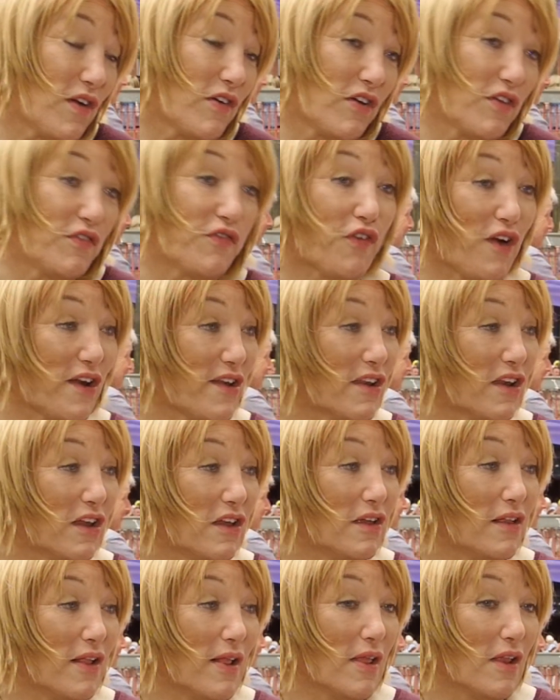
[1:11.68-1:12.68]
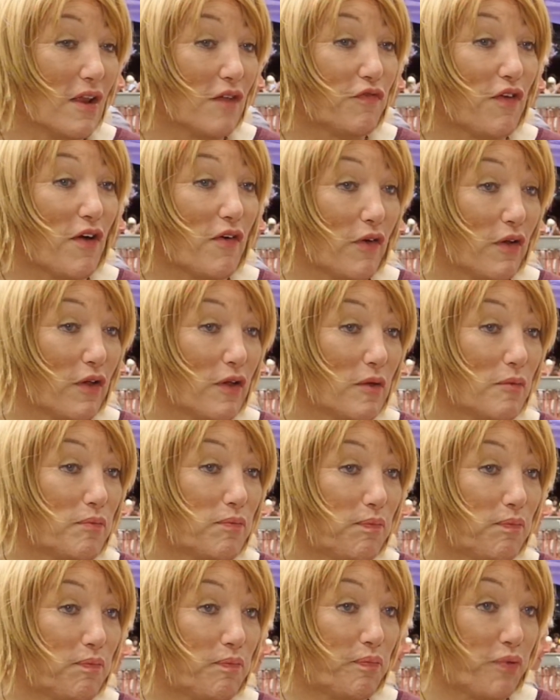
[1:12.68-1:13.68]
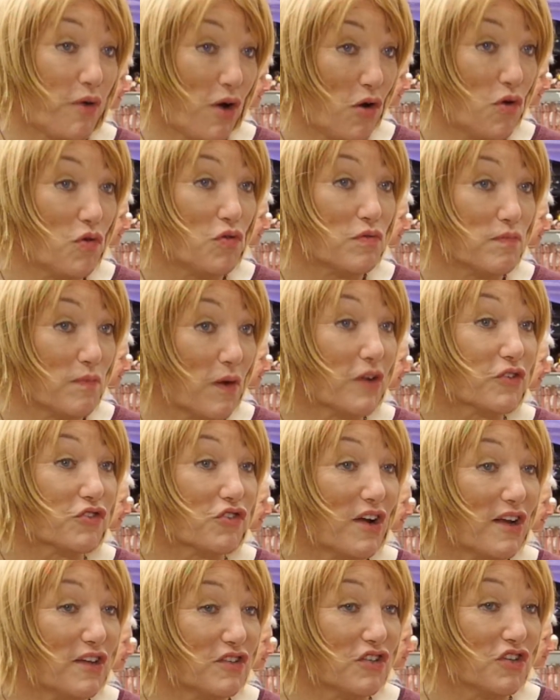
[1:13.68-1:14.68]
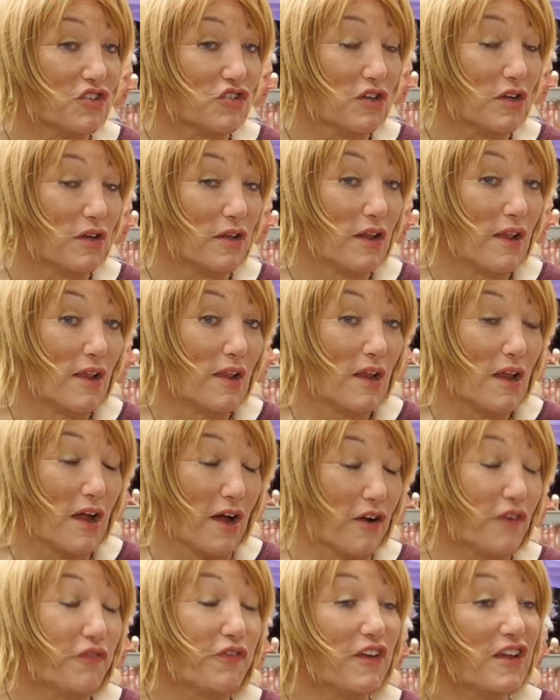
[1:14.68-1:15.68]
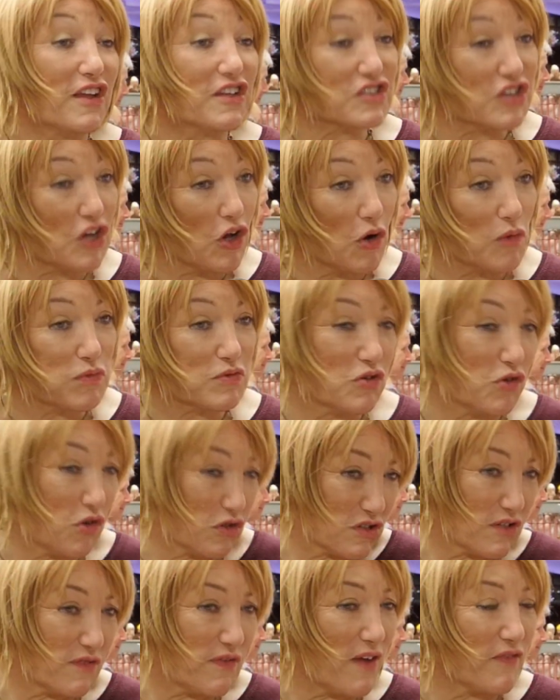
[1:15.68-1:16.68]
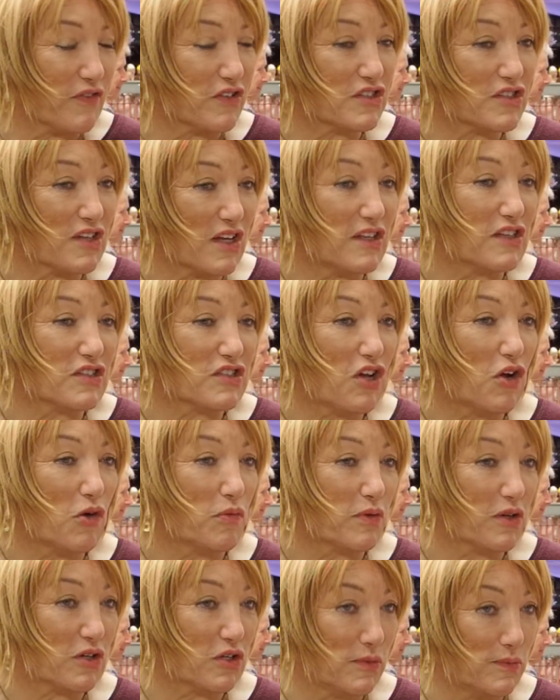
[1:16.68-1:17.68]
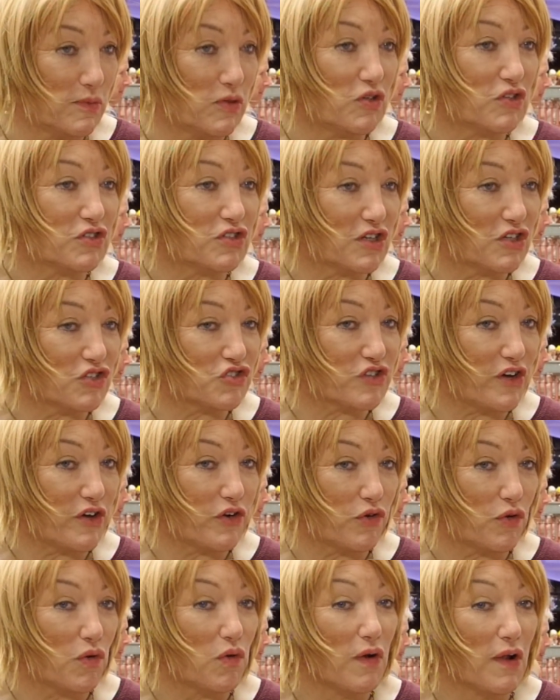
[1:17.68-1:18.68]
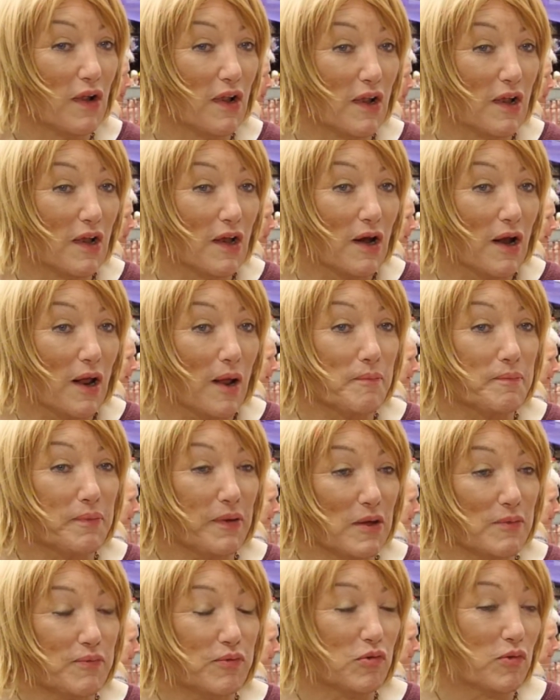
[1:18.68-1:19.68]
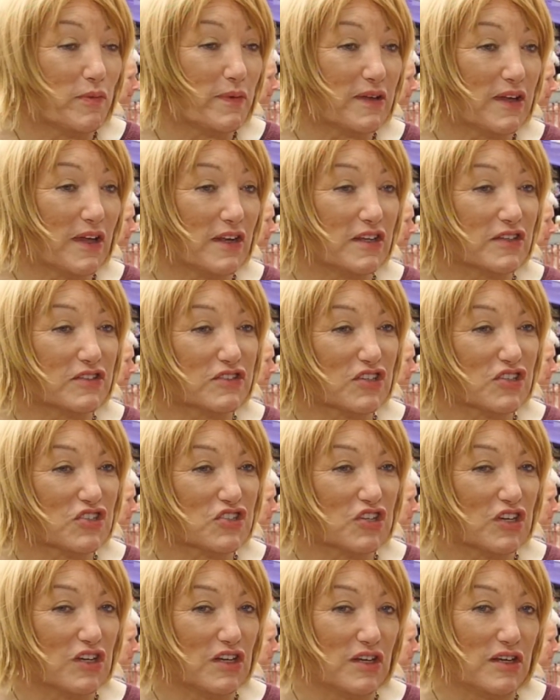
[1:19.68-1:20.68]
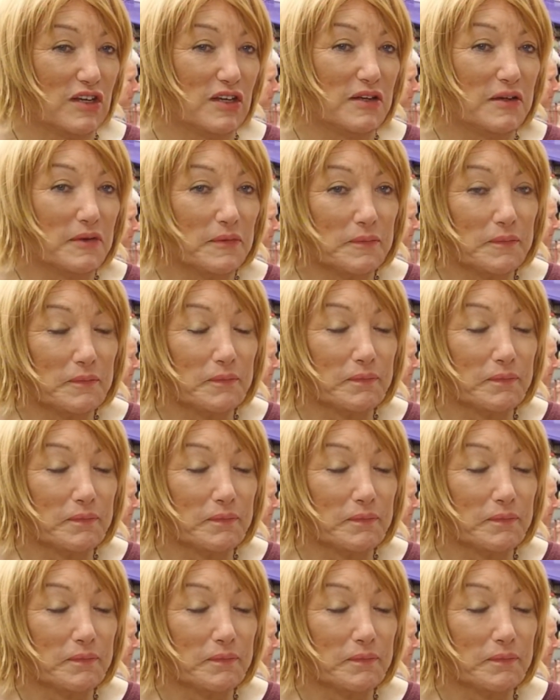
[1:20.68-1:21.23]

very friendly, very pro my transition, and I think it's helped lots of others, and it's helped the community in general, and people are beginning to see